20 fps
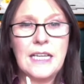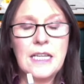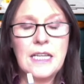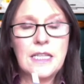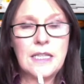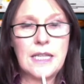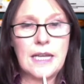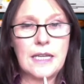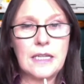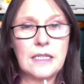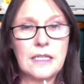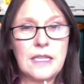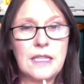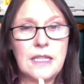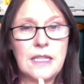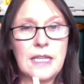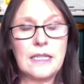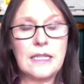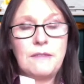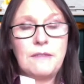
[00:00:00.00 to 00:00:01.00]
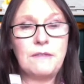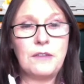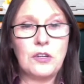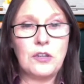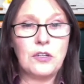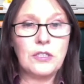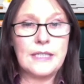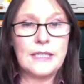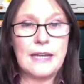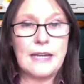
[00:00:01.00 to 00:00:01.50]
they're going to think they've
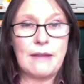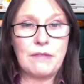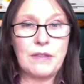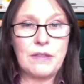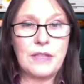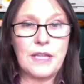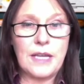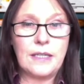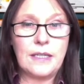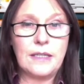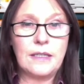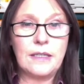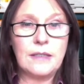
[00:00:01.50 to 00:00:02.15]
forgotten everything.